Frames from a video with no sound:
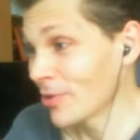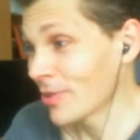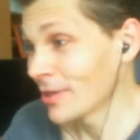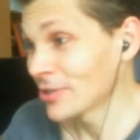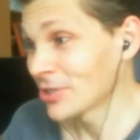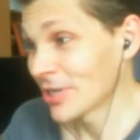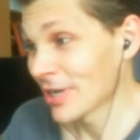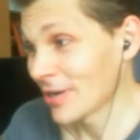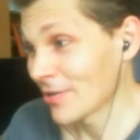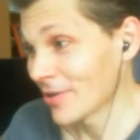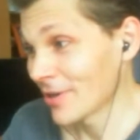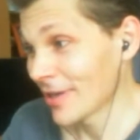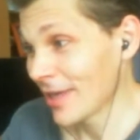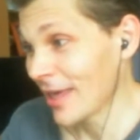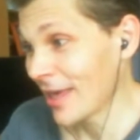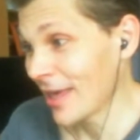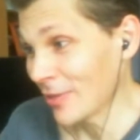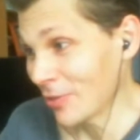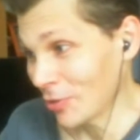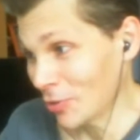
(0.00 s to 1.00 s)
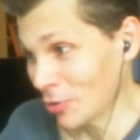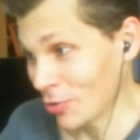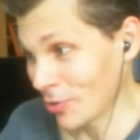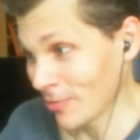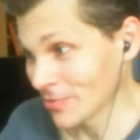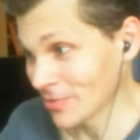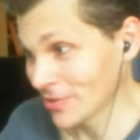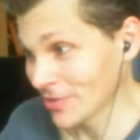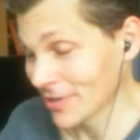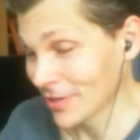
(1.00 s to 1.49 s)
with a Jawa as an
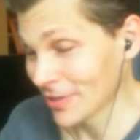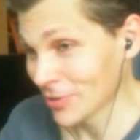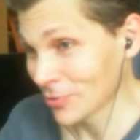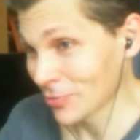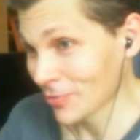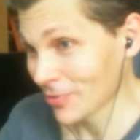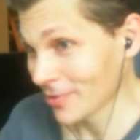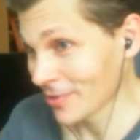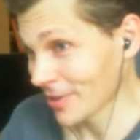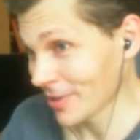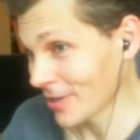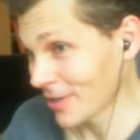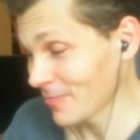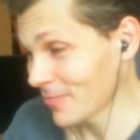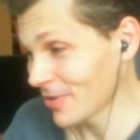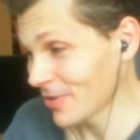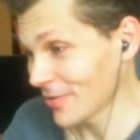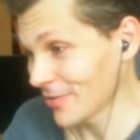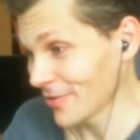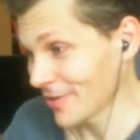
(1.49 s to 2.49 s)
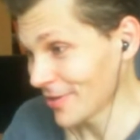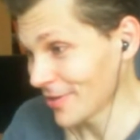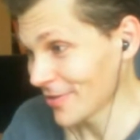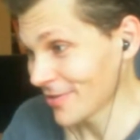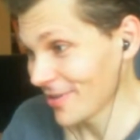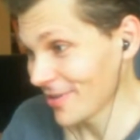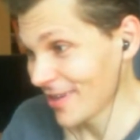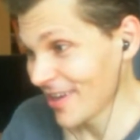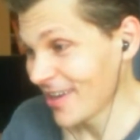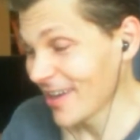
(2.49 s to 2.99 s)
option under your select
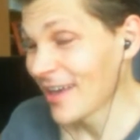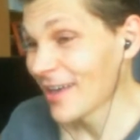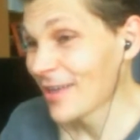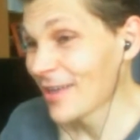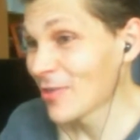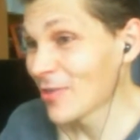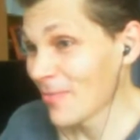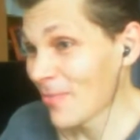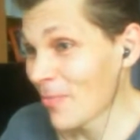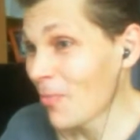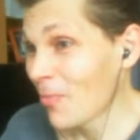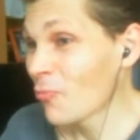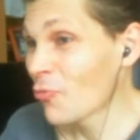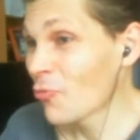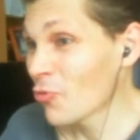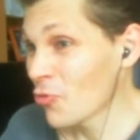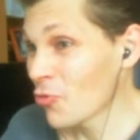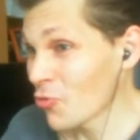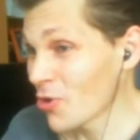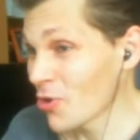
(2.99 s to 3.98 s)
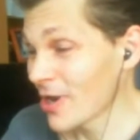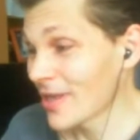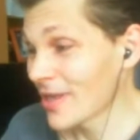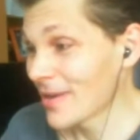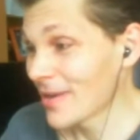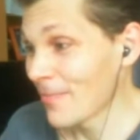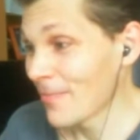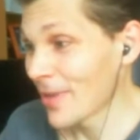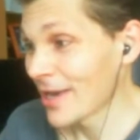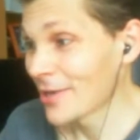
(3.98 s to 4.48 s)
species. some
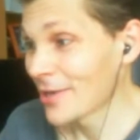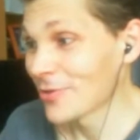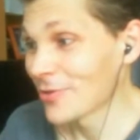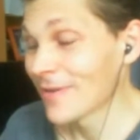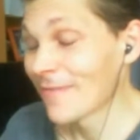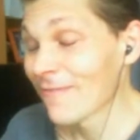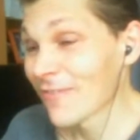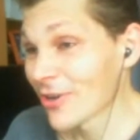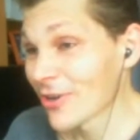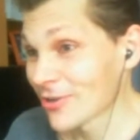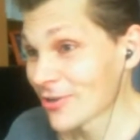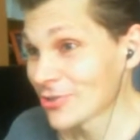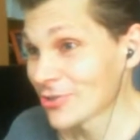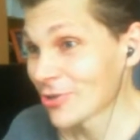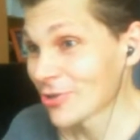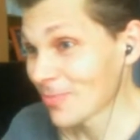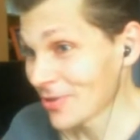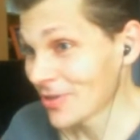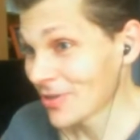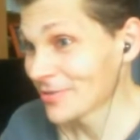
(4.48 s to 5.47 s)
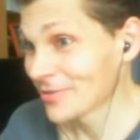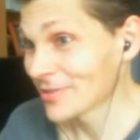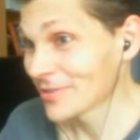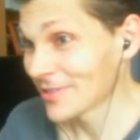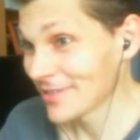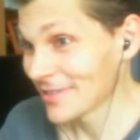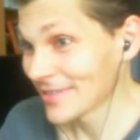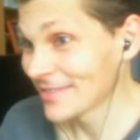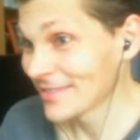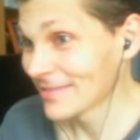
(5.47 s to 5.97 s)
pretty amazing Photoshop skills
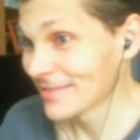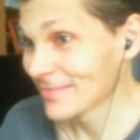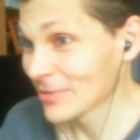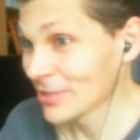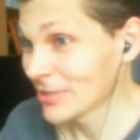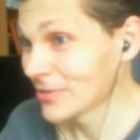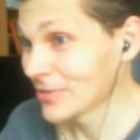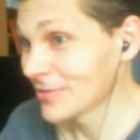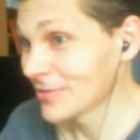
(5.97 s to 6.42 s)
here. So